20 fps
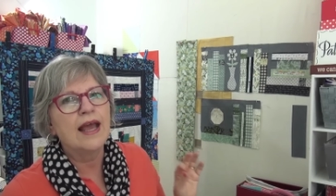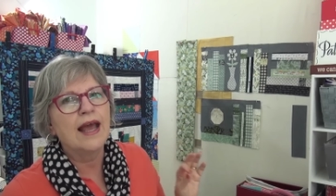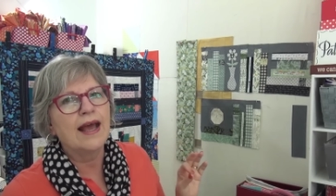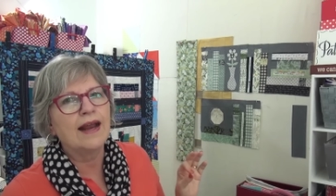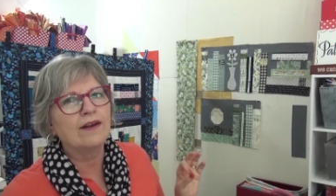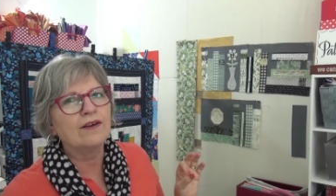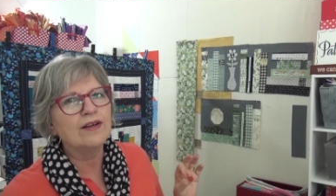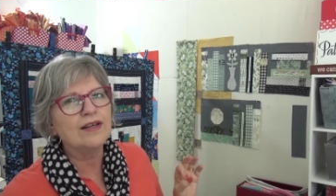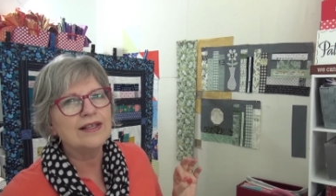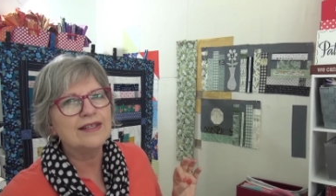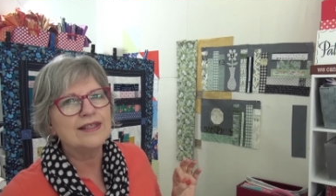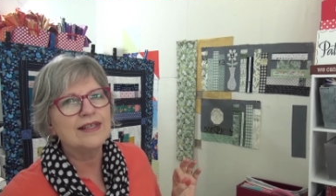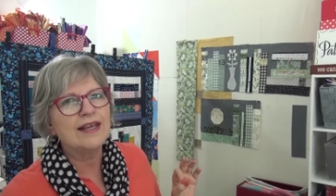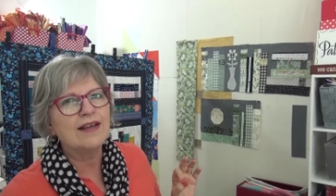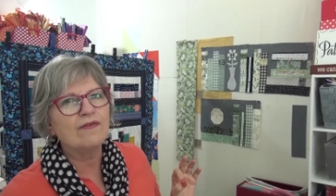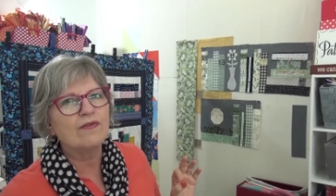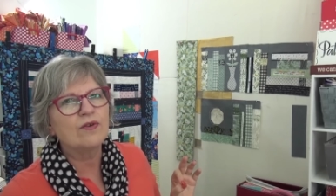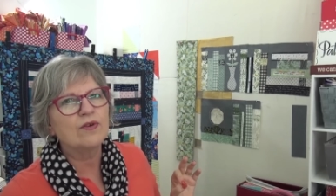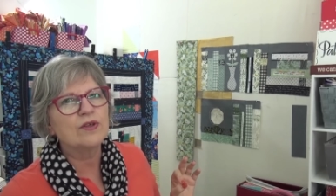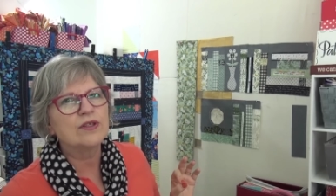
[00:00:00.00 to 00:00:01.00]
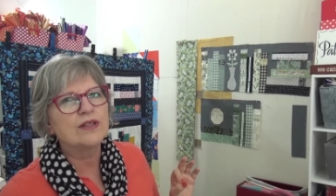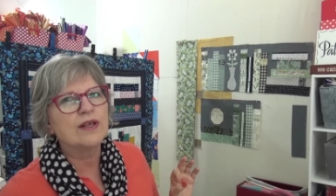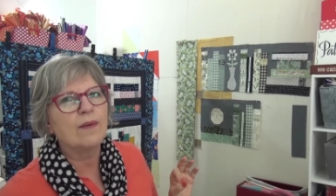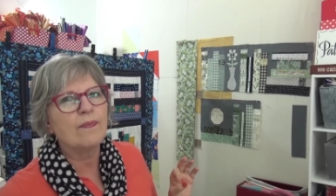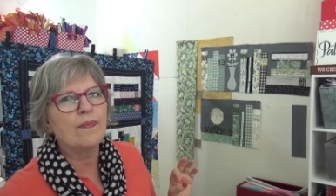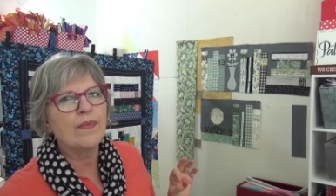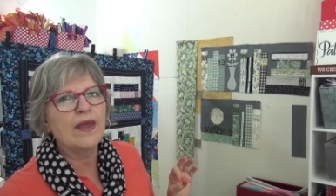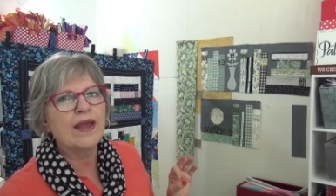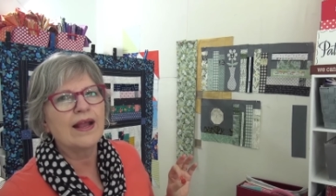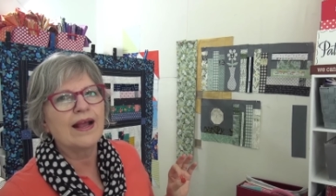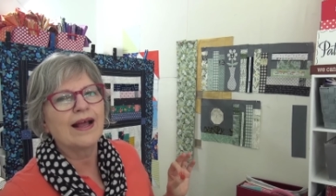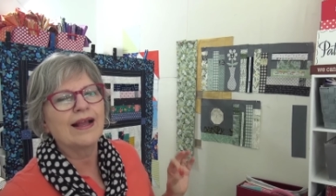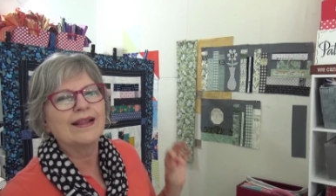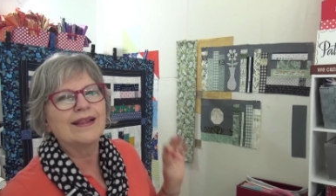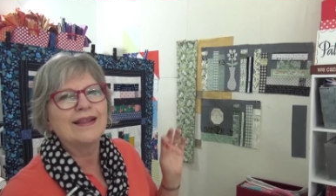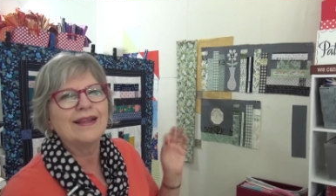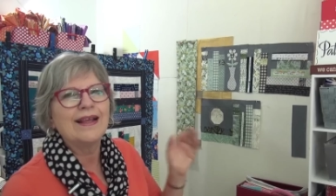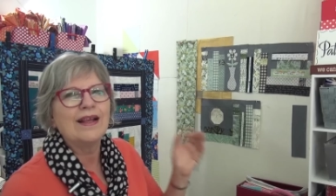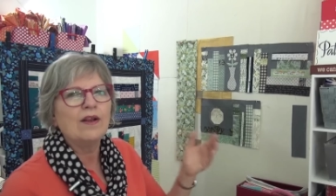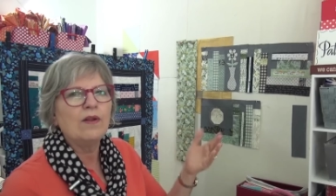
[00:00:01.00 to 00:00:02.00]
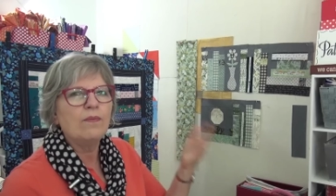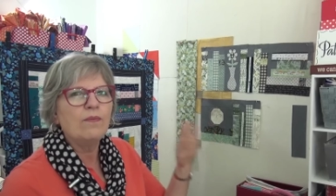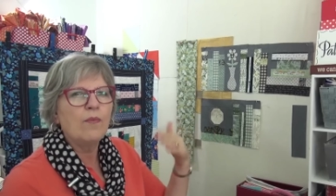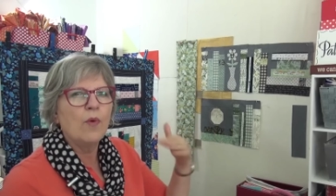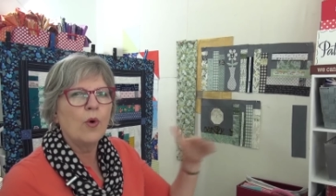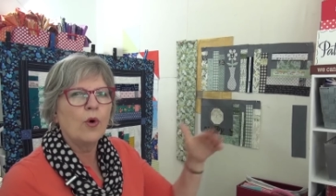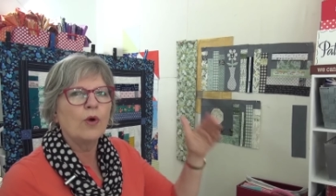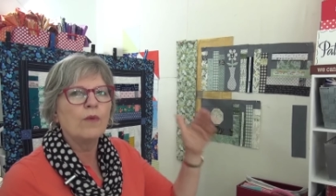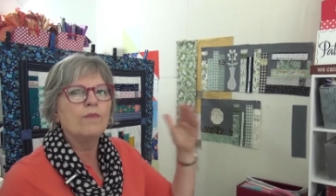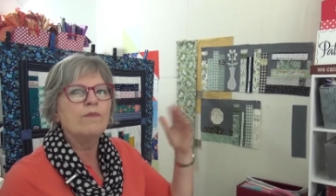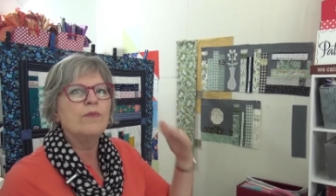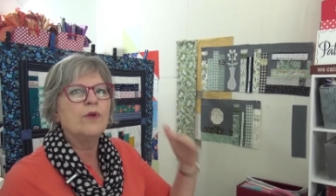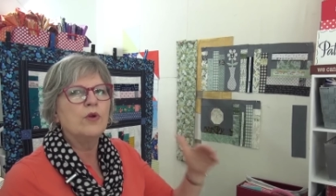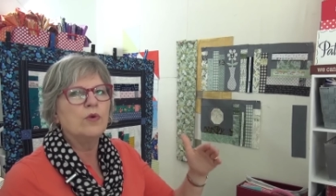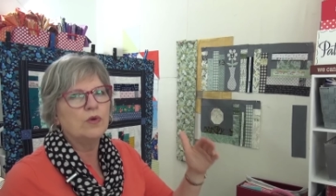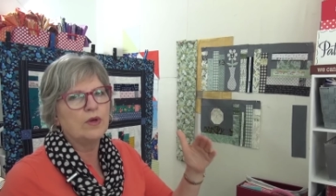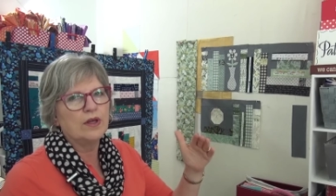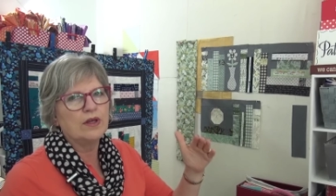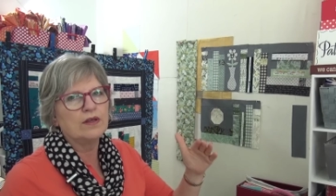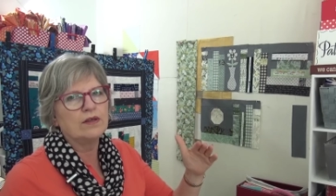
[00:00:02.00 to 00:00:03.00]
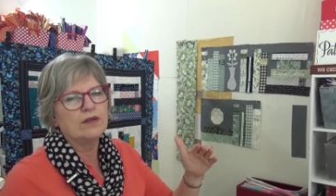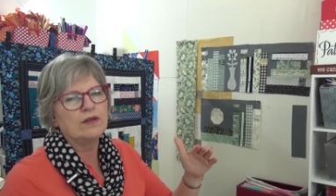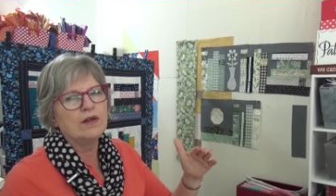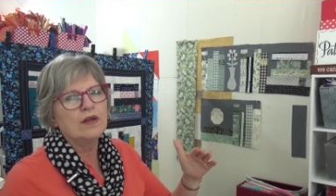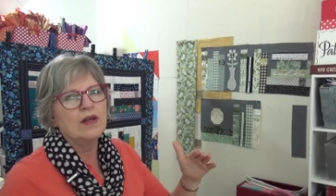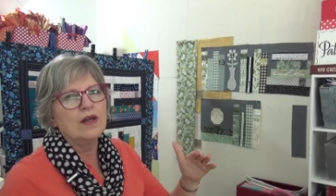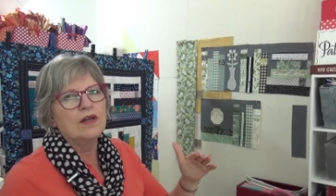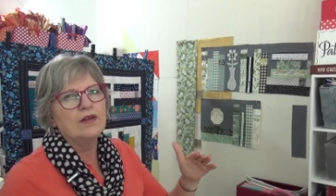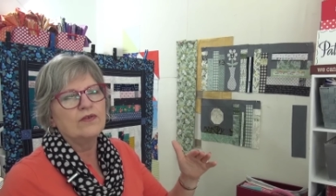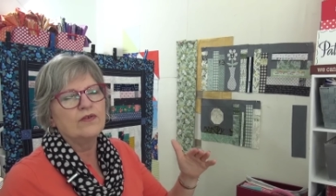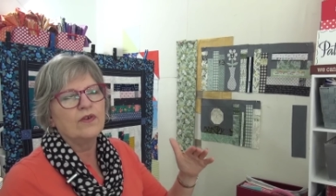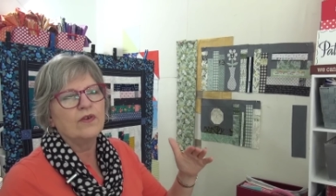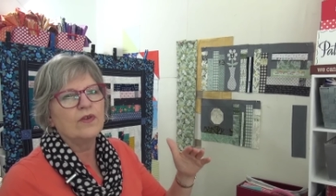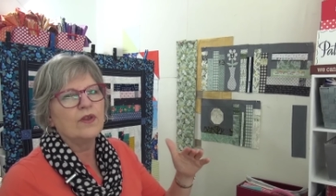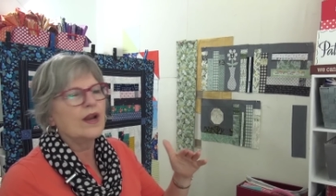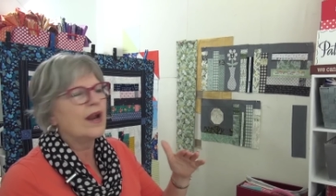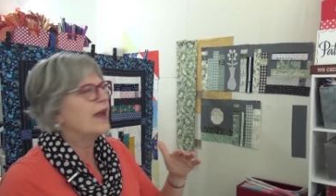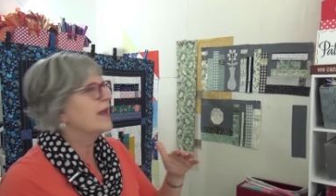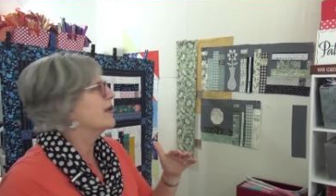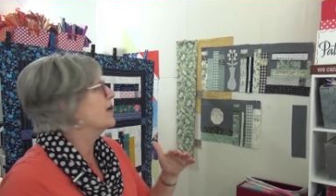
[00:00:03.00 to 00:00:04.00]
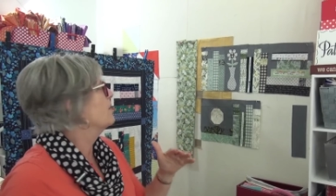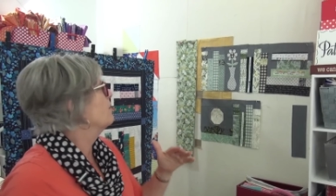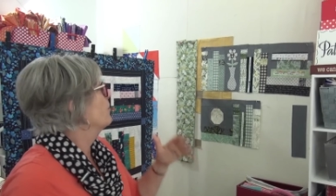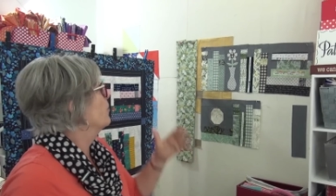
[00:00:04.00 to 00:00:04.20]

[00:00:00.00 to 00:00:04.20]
And I'm going to see if there's something a little more muted so that I can